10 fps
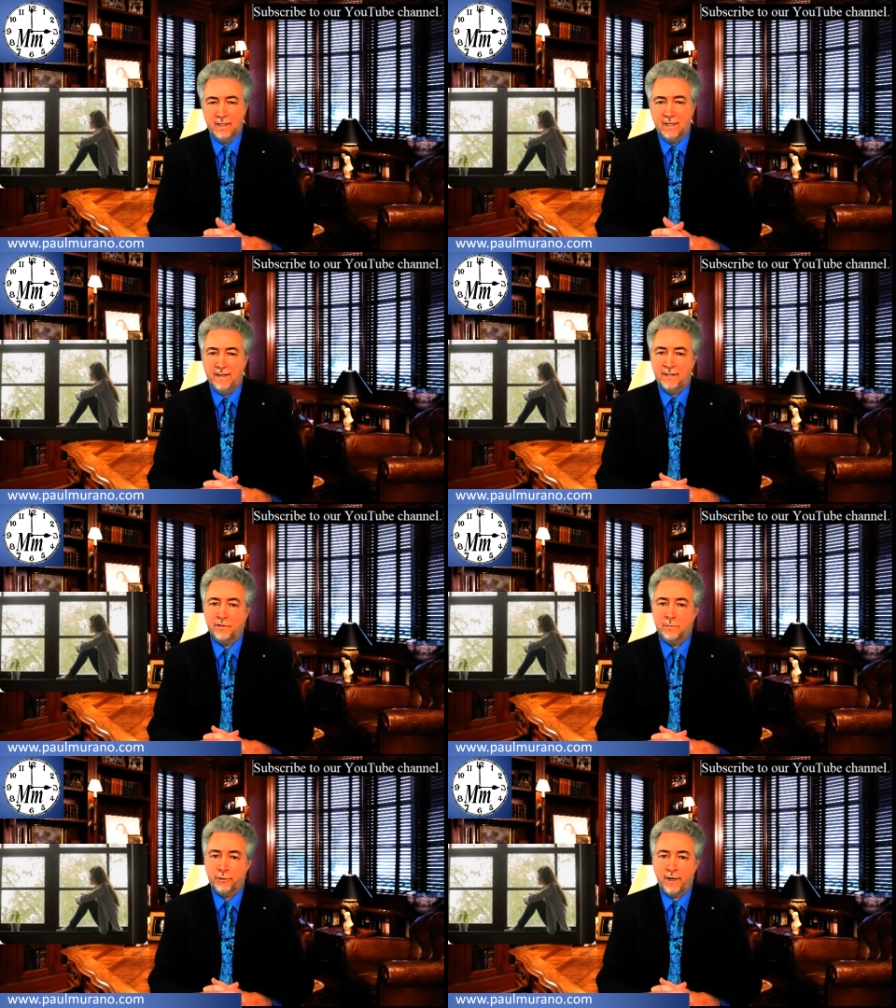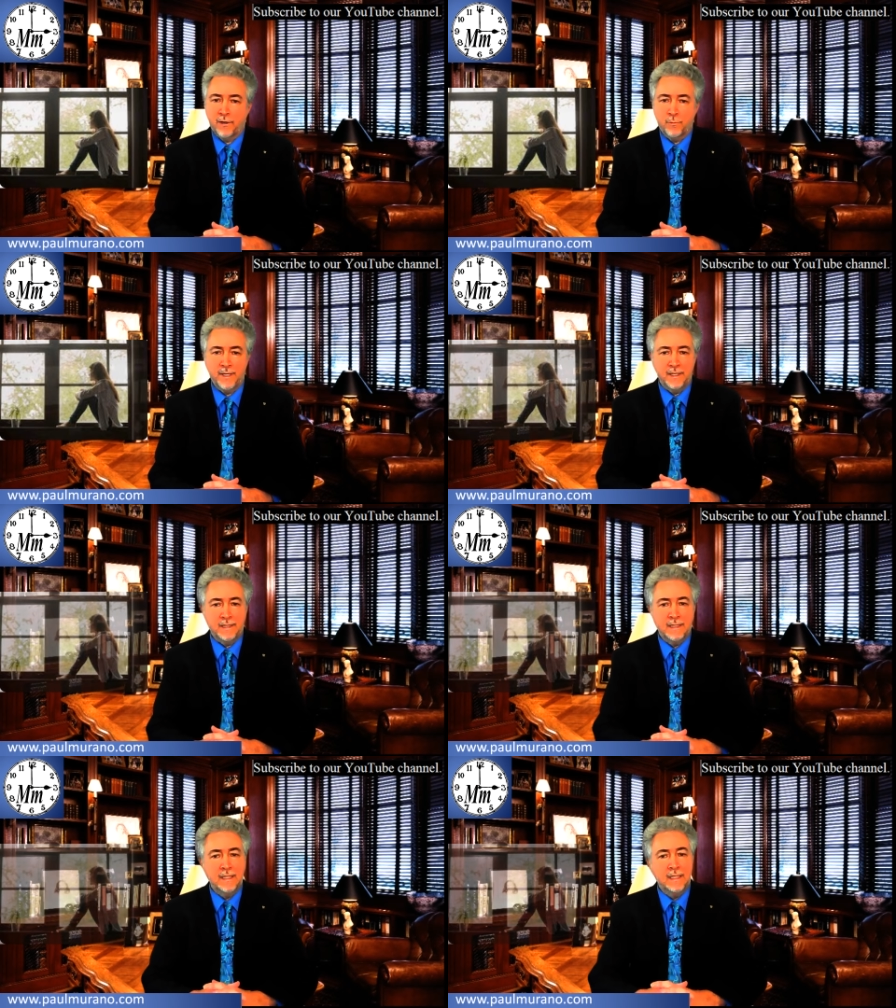And that's your Murano Minute.
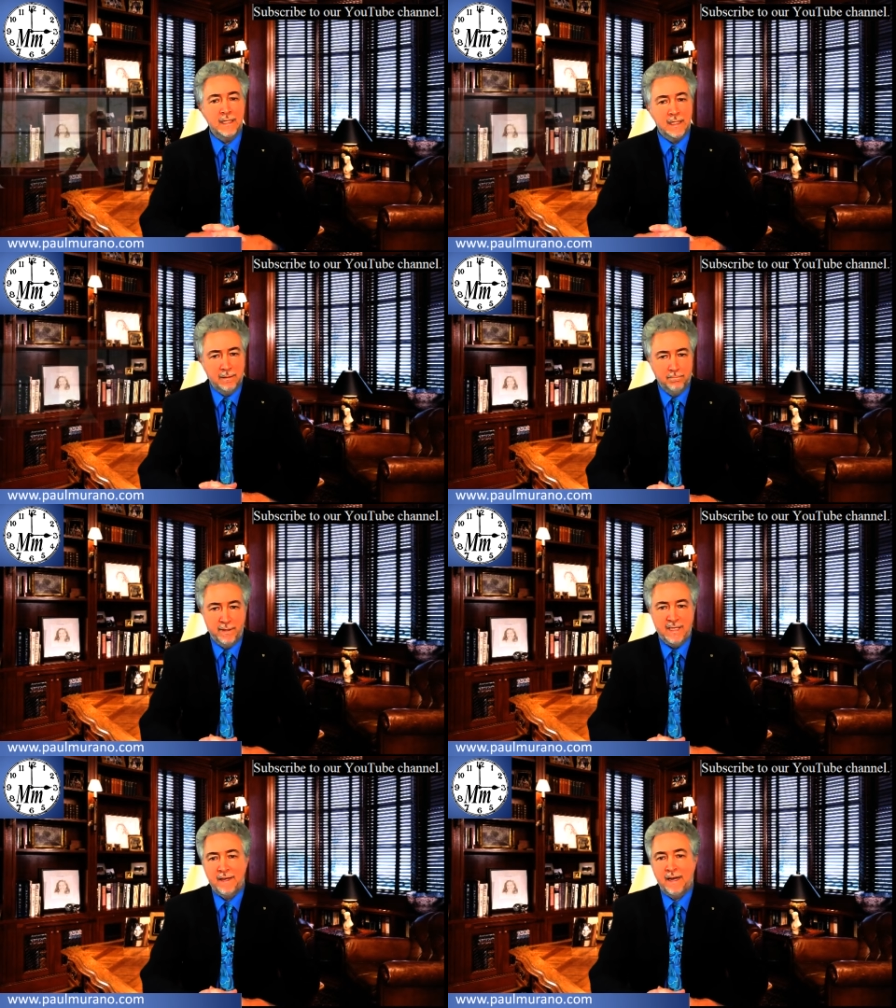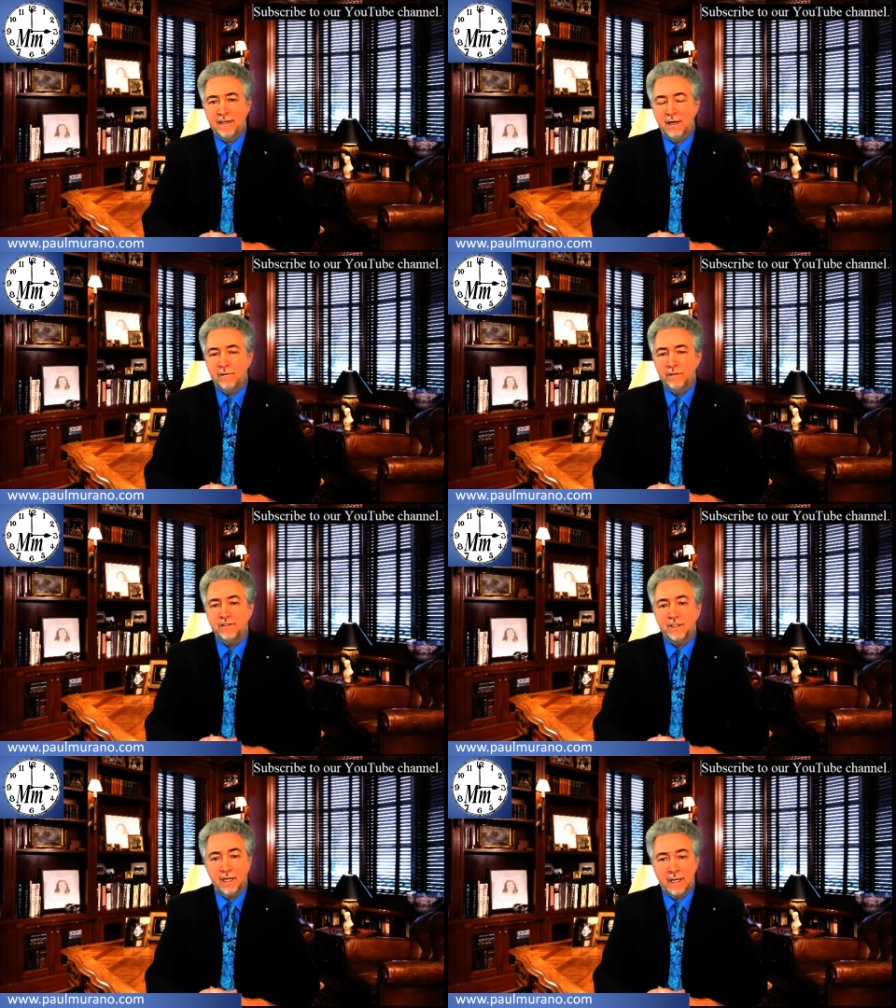Be that
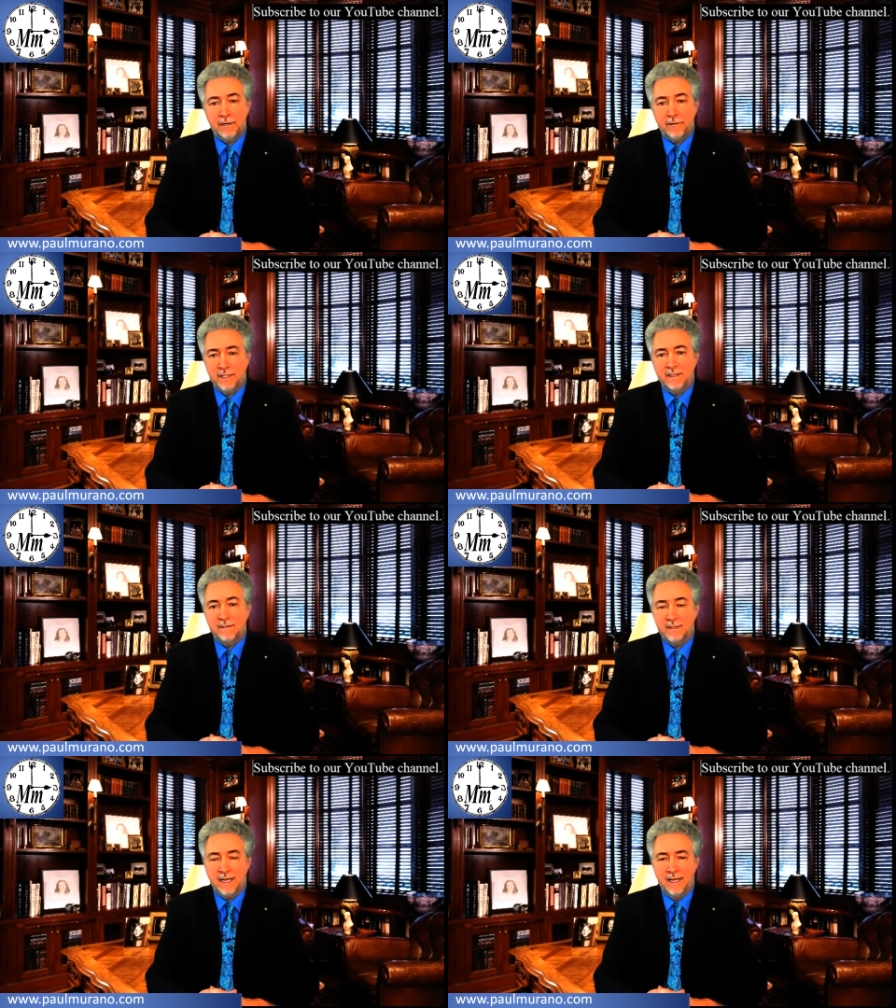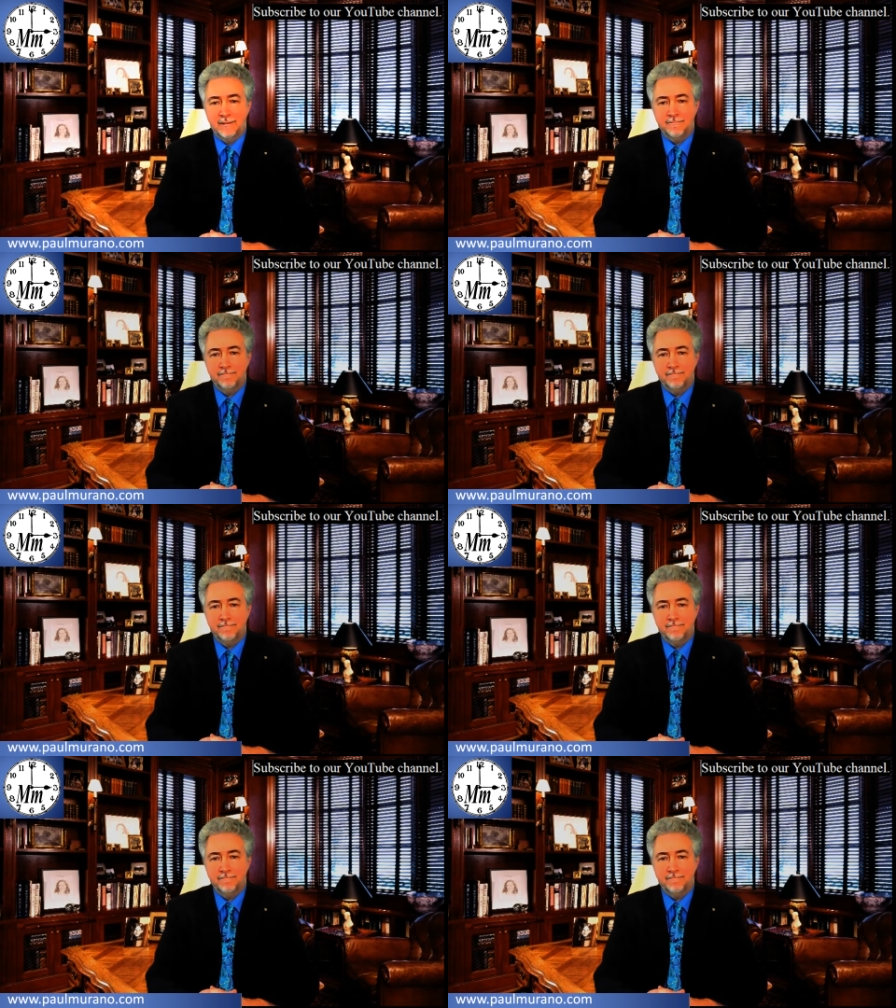courage and clarity today.